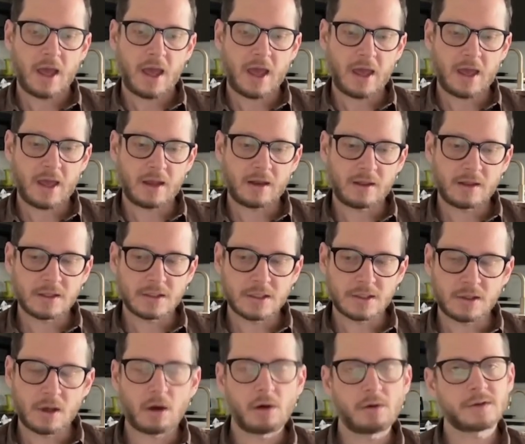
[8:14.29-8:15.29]
And this is
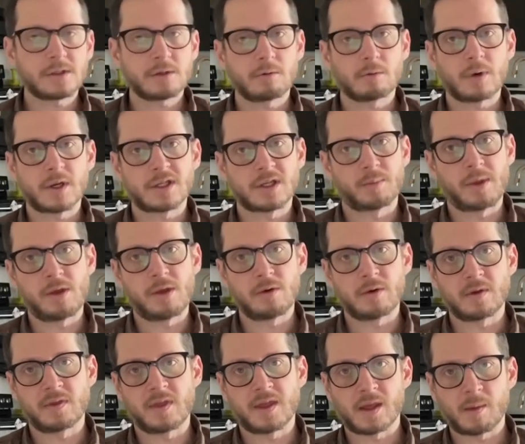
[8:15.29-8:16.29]
also a recipe you
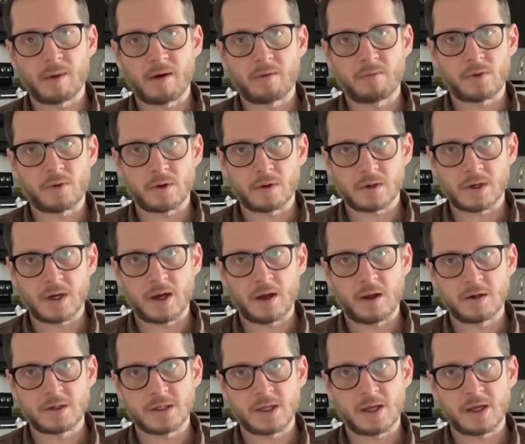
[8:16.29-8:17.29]
can think about for your
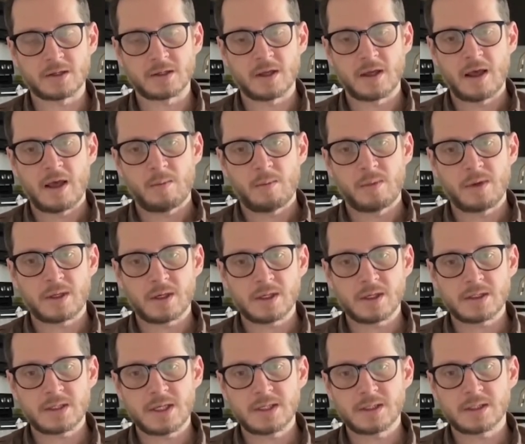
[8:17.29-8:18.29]
content.
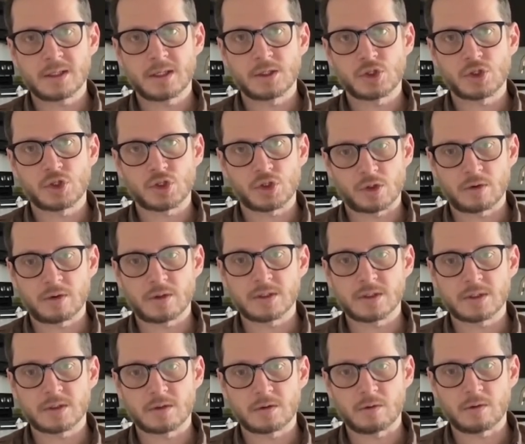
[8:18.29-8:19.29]
Because he's an
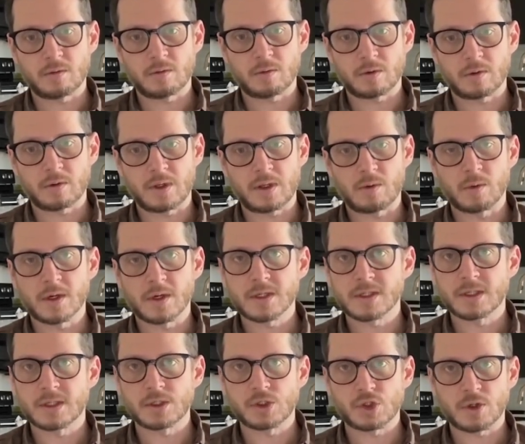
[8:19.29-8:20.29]
insurance guru, he works
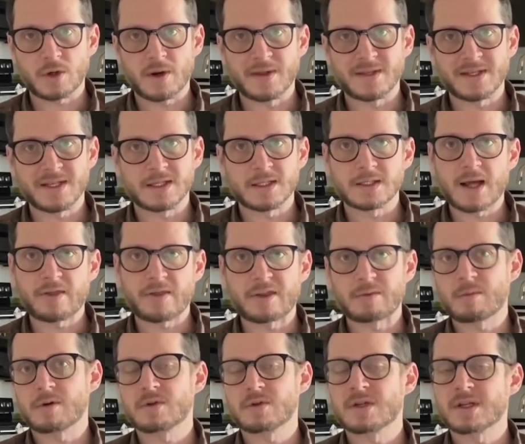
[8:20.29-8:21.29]
in insurance, it's not the
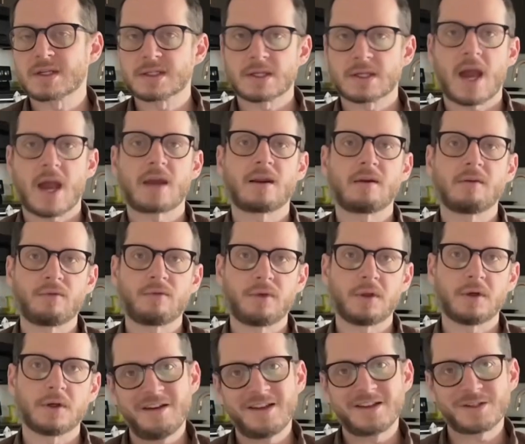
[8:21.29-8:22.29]
most exciting
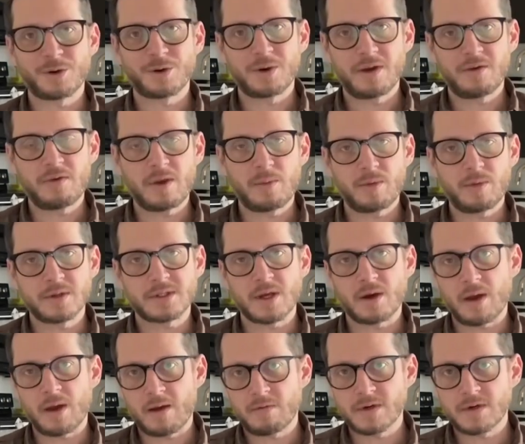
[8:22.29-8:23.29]
field. So if he puts
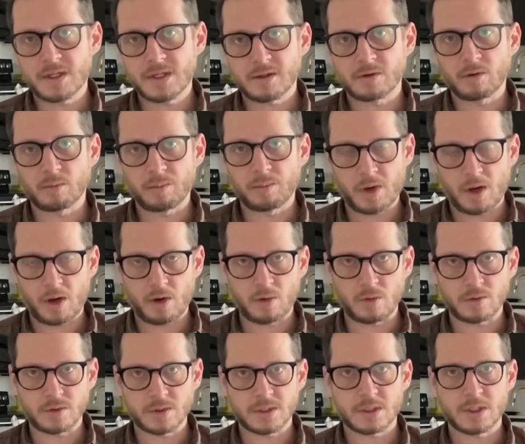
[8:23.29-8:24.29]
out every single
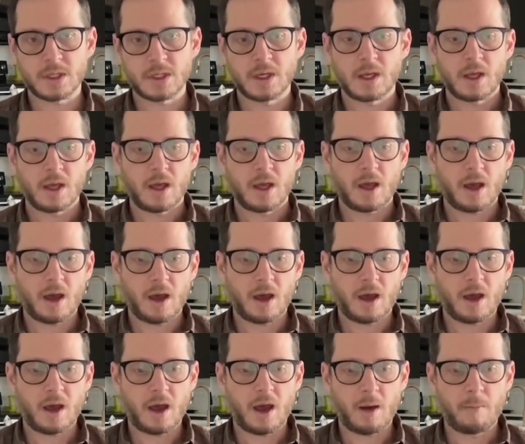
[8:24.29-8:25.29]
post
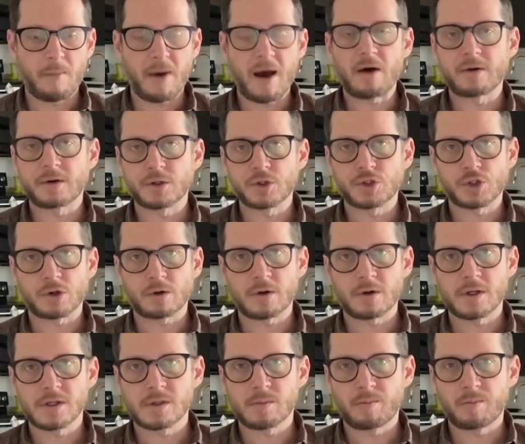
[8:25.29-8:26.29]
uh, about
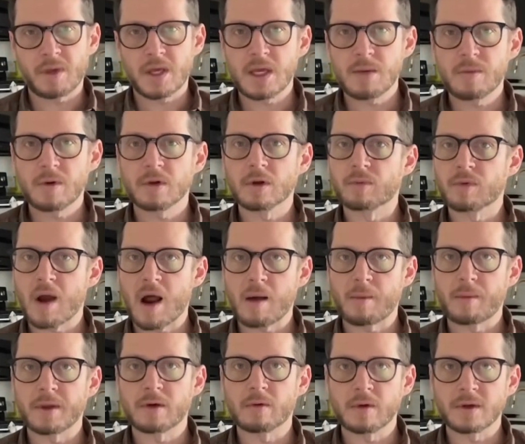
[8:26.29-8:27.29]
insurance, people are
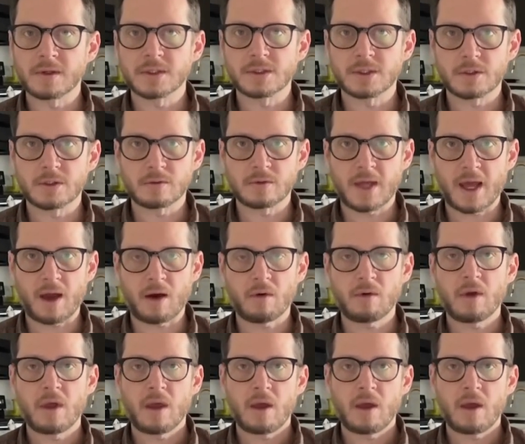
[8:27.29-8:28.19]
probably going to tune out.